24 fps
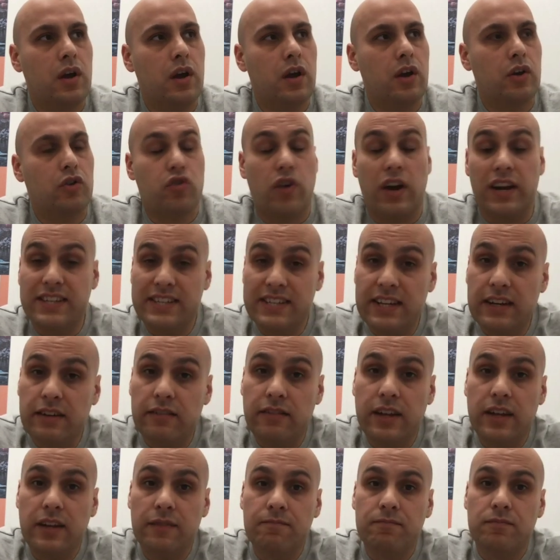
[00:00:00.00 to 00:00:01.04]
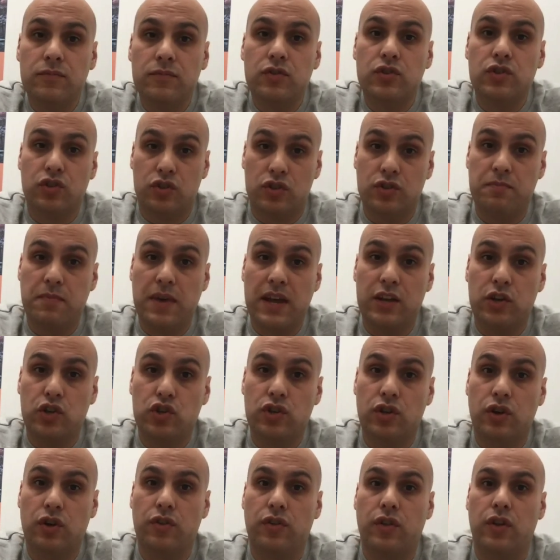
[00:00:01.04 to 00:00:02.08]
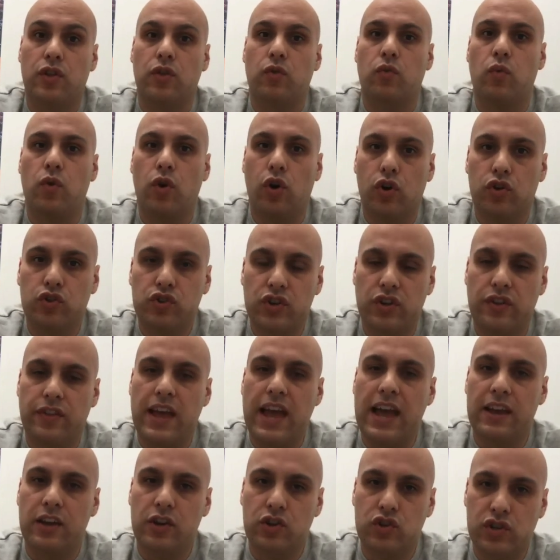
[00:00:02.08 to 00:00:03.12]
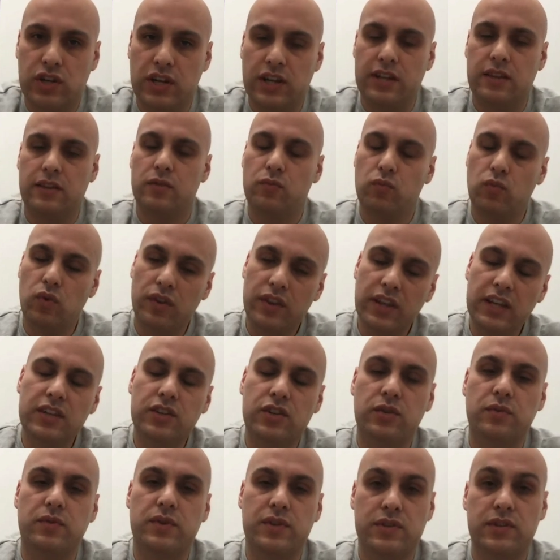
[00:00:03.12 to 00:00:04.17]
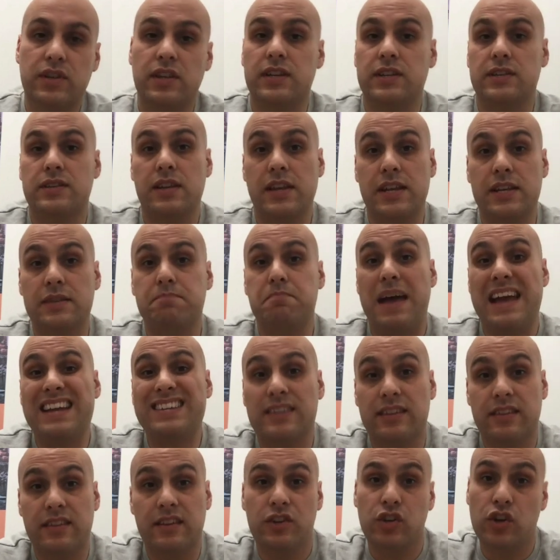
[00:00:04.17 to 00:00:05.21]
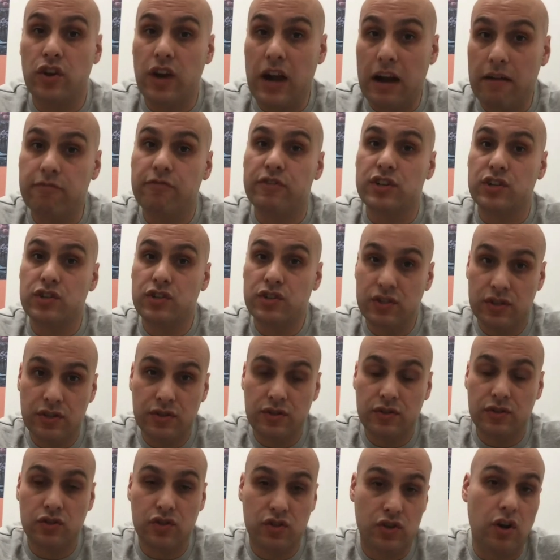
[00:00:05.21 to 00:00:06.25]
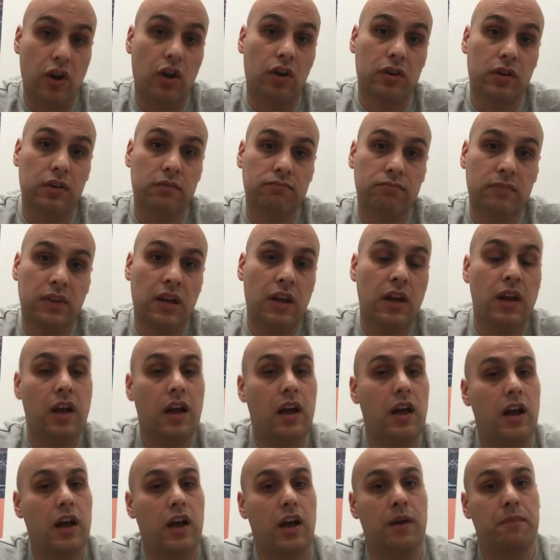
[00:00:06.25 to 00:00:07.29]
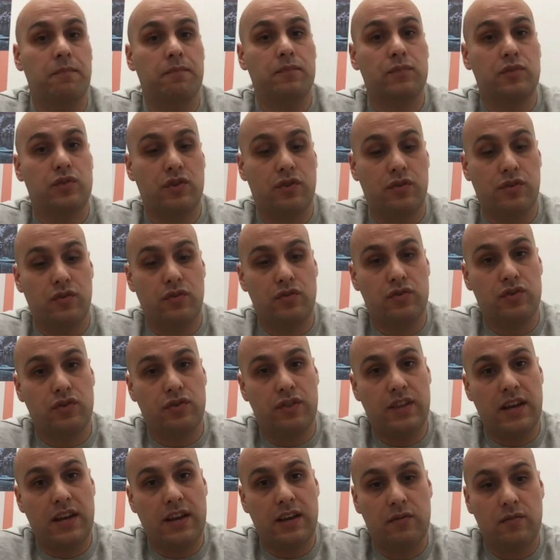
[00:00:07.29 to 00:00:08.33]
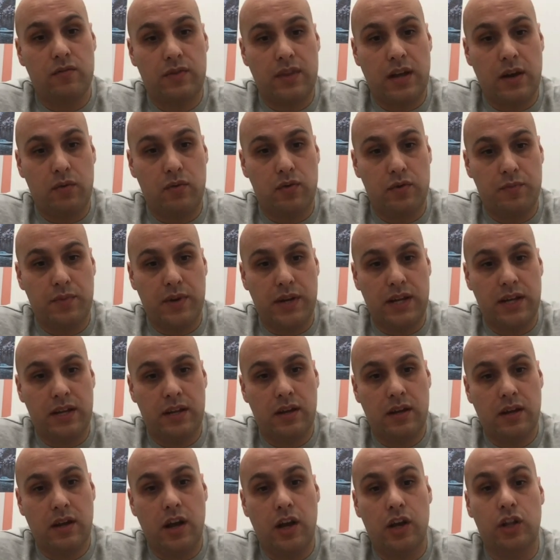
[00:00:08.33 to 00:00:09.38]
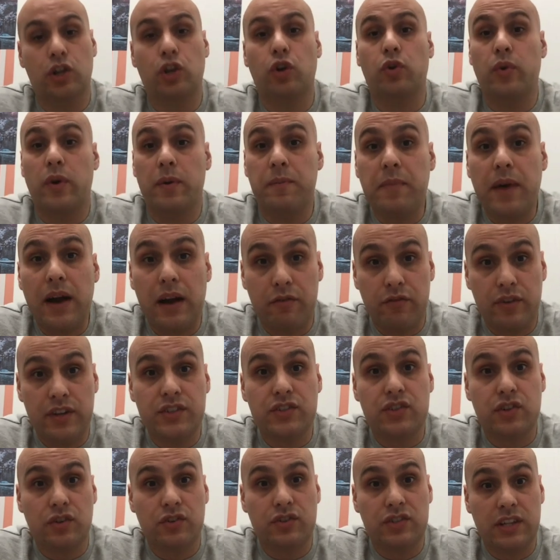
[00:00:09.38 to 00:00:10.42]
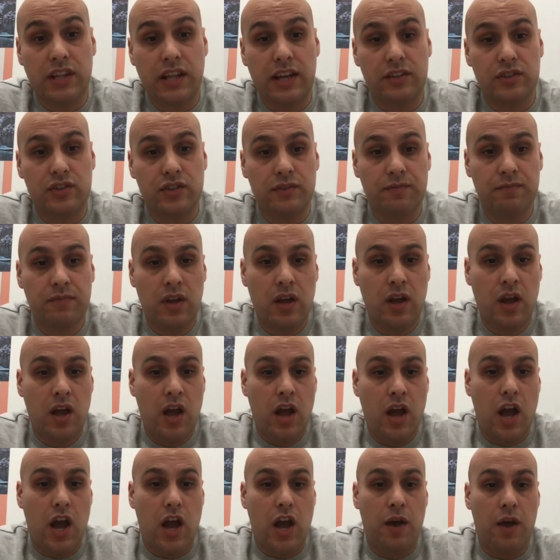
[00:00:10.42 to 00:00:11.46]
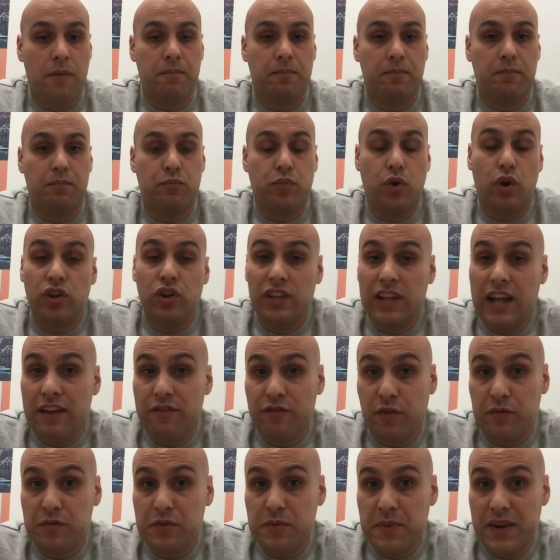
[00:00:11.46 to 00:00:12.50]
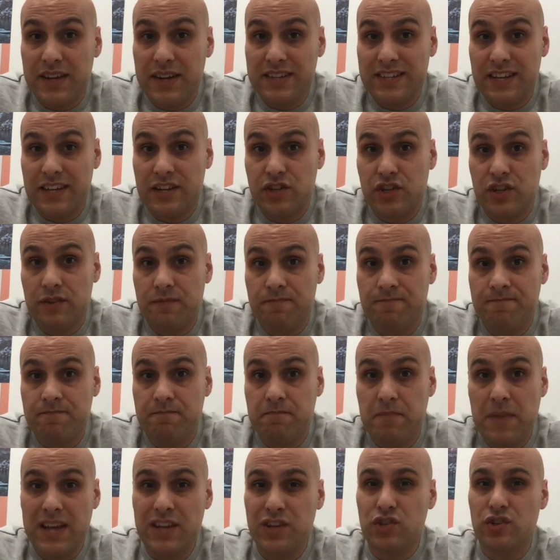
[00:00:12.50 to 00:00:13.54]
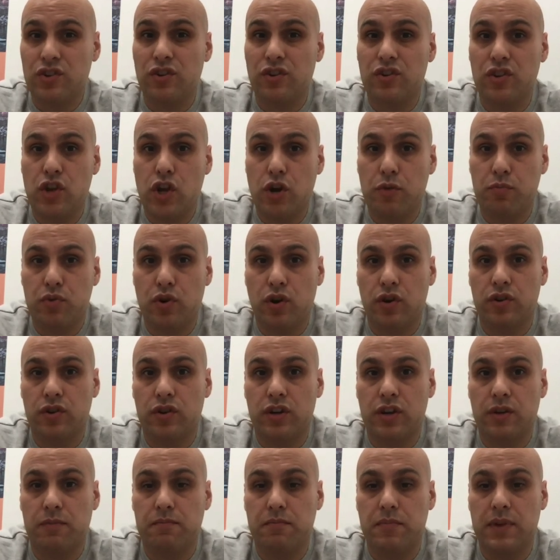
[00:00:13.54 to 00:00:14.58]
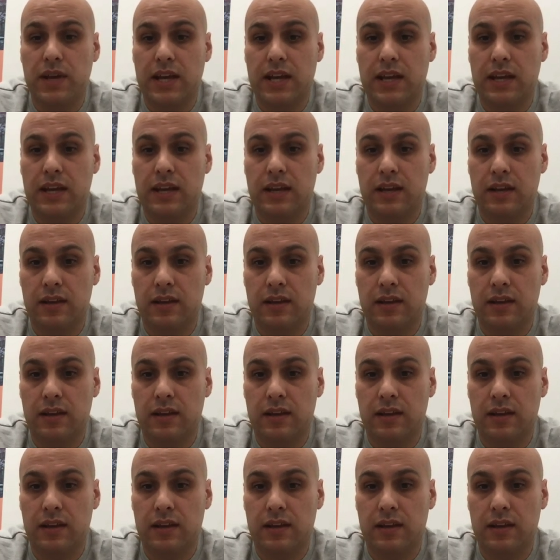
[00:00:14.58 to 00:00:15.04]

criteria. So to make sure that the water, the energy, what they do is better than your average stock. So that would be a low impact resource selection. Product life optimization, make sure that your product can be